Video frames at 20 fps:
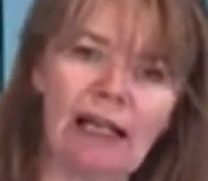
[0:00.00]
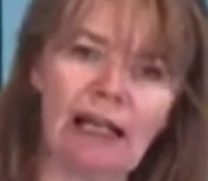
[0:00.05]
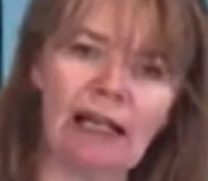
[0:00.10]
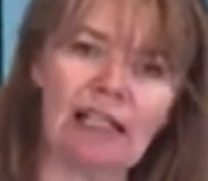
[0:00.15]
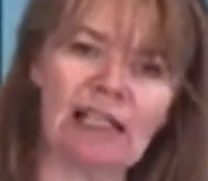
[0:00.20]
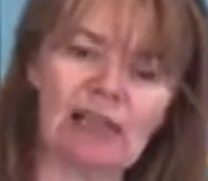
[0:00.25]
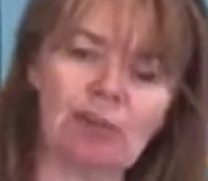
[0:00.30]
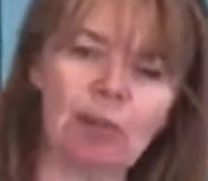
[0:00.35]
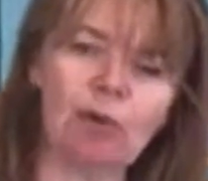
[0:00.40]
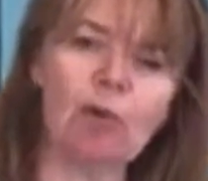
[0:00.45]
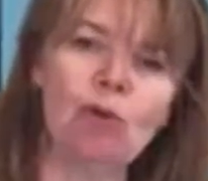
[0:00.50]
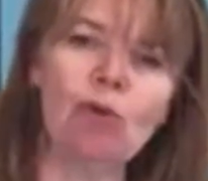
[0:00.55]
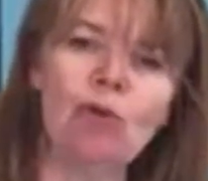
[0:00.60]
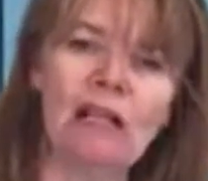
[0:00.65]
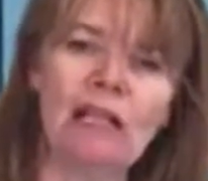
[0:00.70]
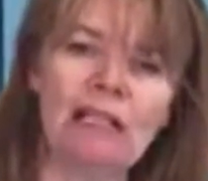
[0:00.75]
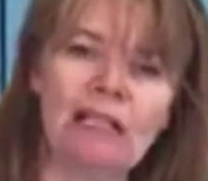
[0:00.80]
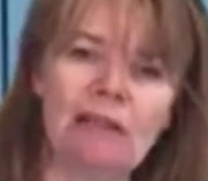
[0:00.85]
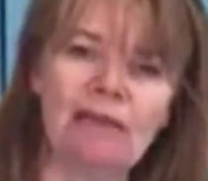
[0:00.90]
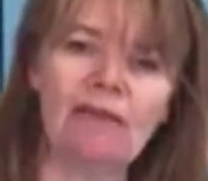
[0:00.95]
explore
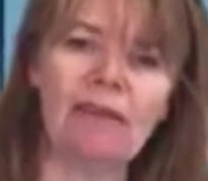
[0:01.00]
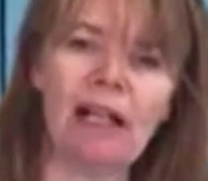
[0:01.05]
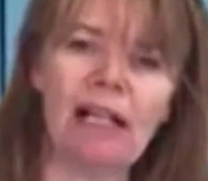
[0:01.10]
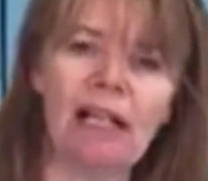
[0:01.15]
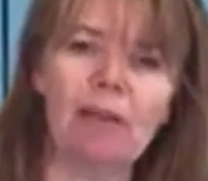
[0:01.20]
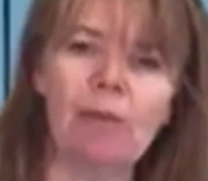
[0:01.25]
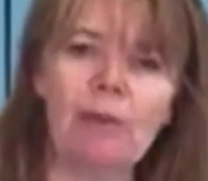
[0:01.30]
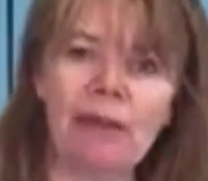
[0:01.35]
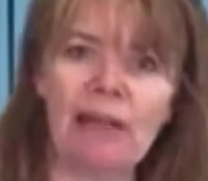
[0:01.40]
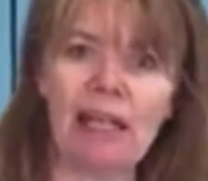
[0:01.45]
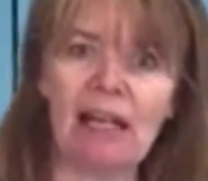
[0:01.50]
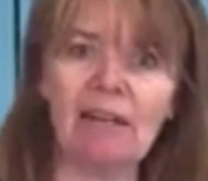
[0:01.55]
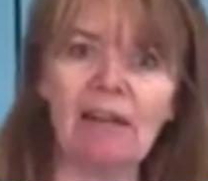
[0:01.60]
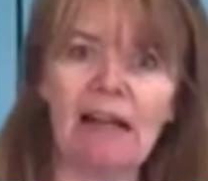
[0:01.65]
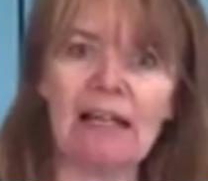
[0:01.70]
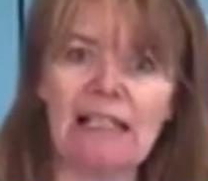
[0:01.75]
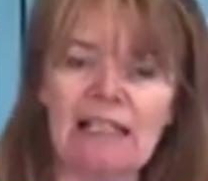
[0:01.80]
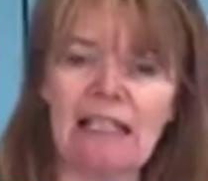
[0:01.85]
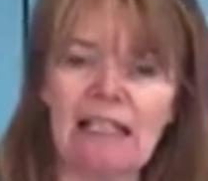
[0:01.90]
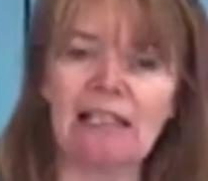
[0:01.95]
and develop their
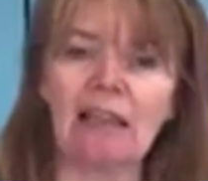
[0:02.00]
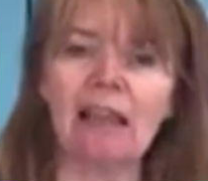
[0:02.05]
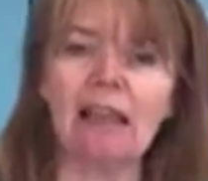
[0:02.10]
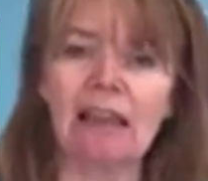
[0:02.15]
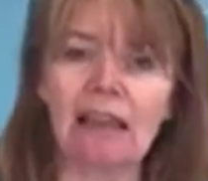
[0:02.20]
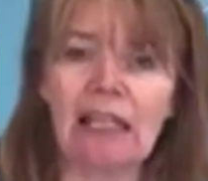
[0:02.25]
ideas and